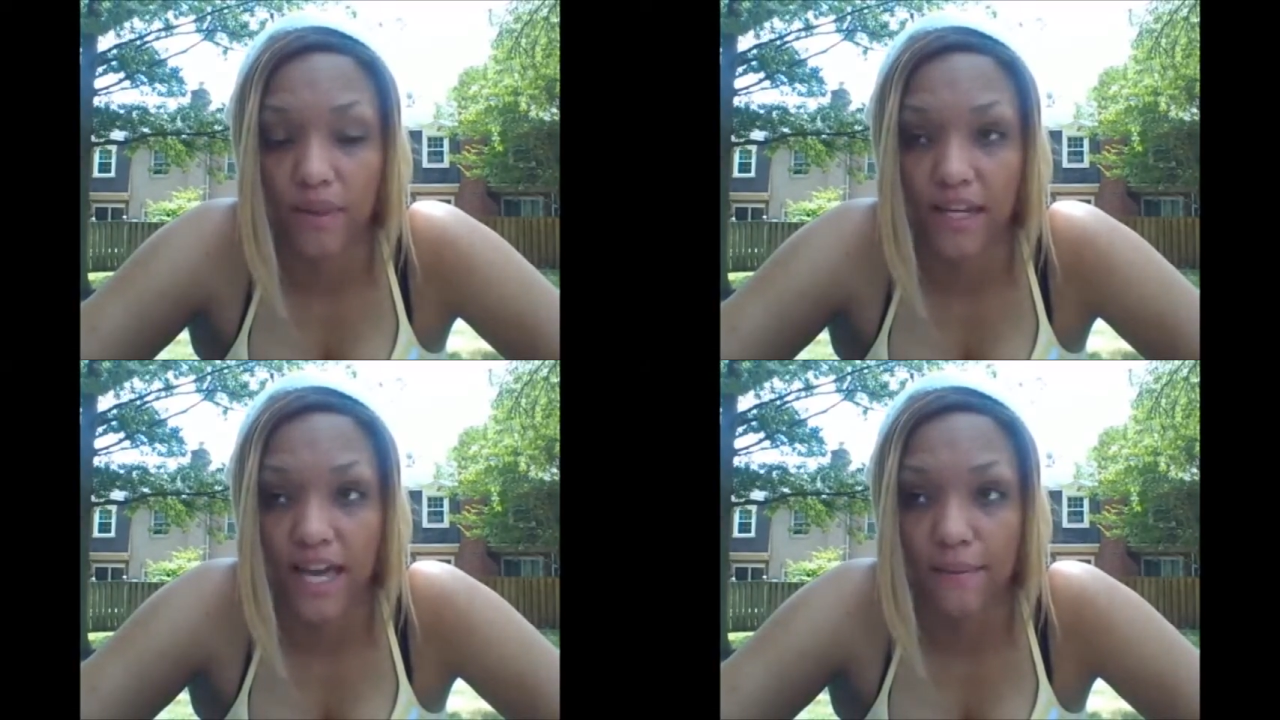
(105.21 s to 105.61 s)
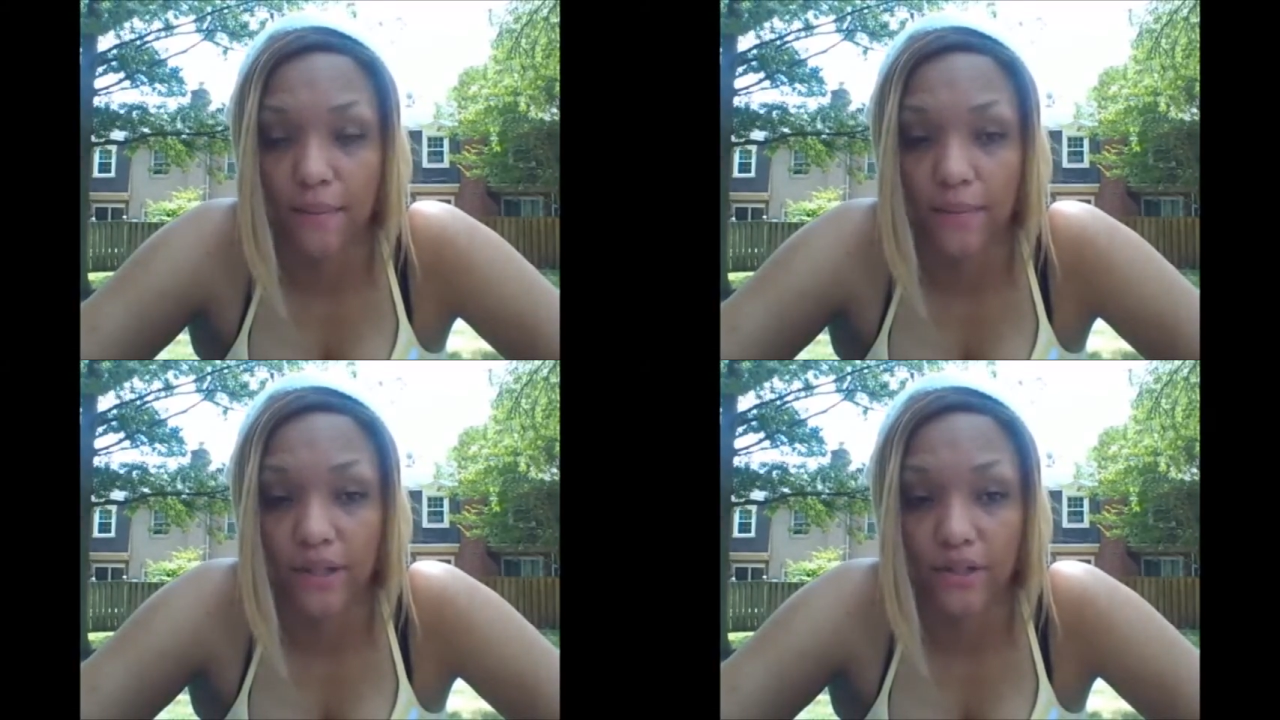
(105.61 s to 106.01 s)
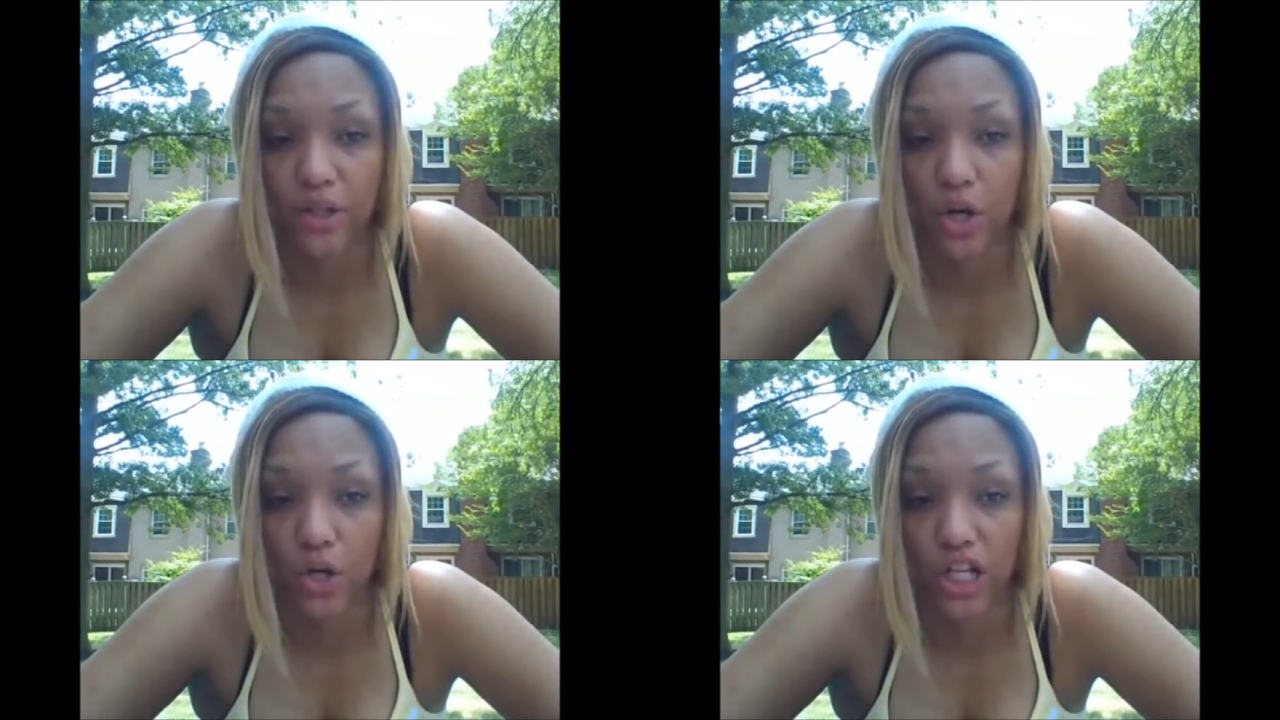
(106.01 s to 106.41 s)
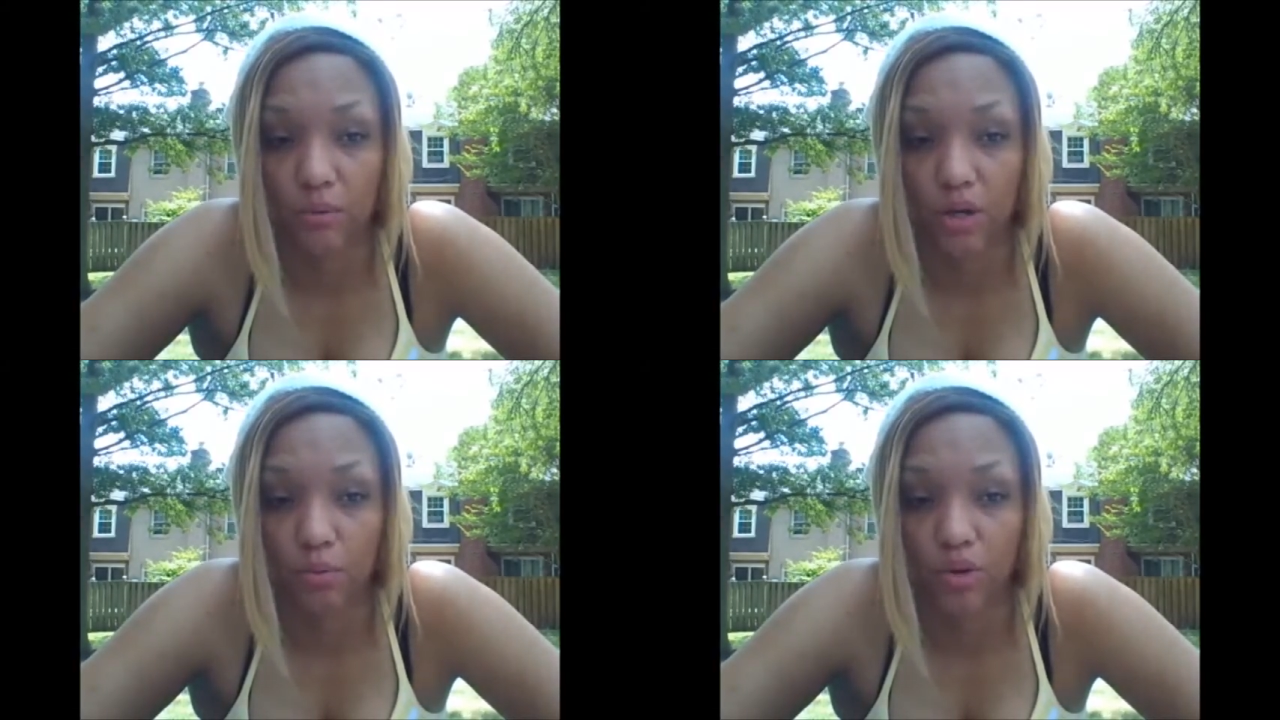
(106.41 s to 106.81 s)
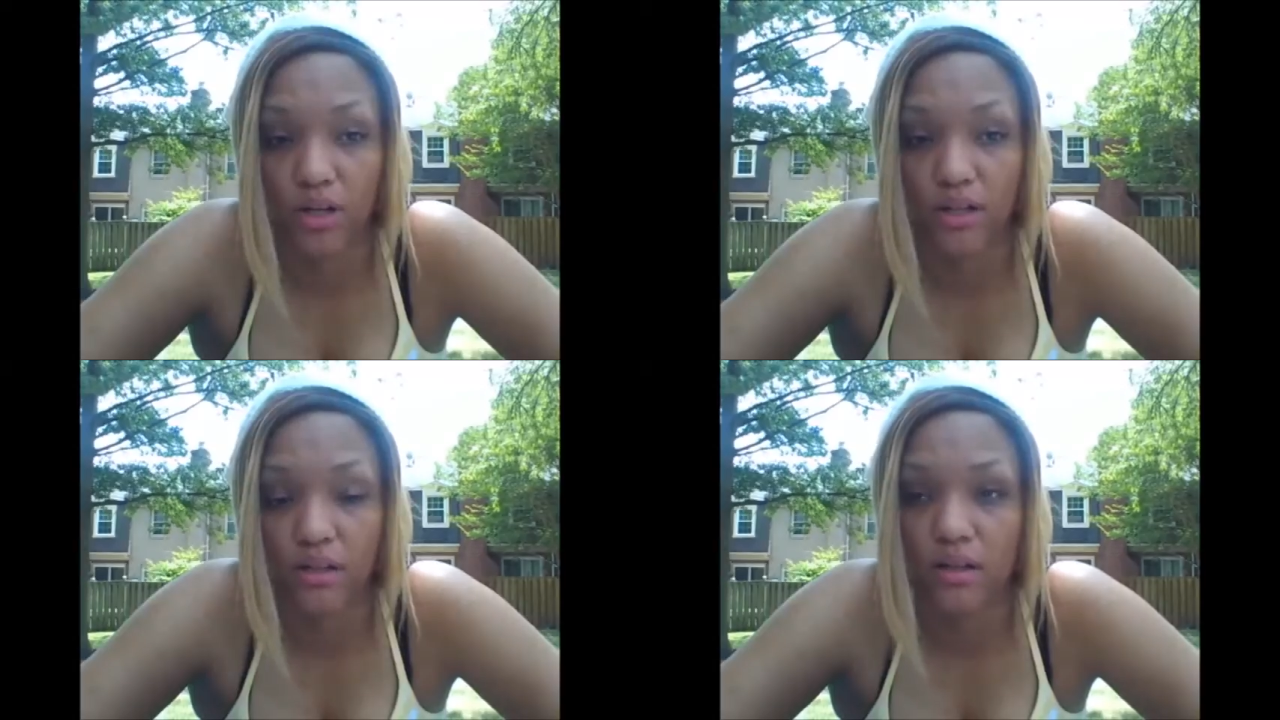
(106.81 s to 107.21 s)
and then I had my parents call
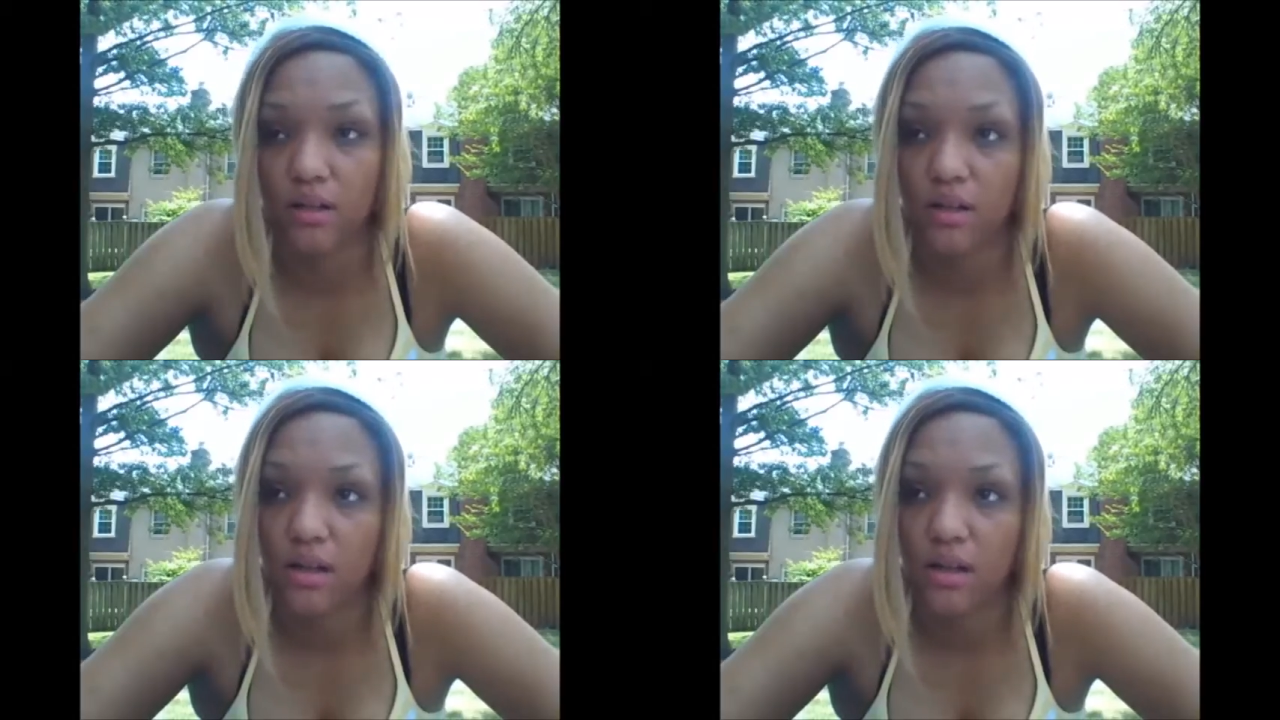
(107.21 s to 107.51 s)
911.